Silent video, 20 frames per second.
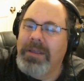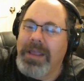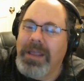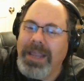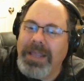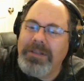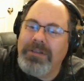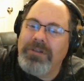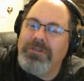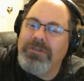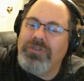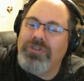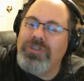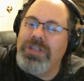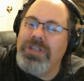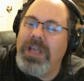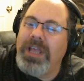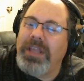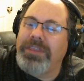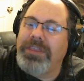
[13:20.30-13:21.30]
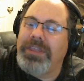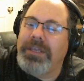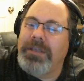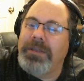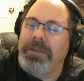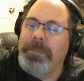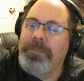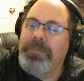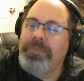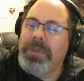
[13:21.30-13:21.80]
And there's
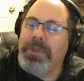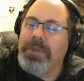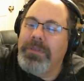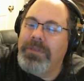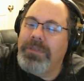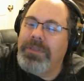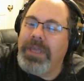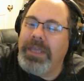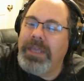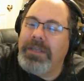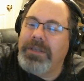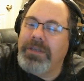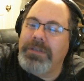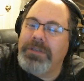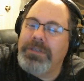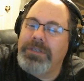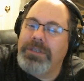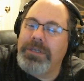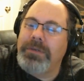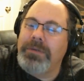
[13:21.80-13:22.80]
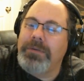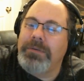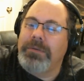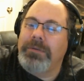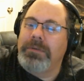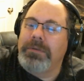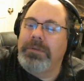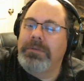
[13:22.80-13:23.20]
nothing they could do.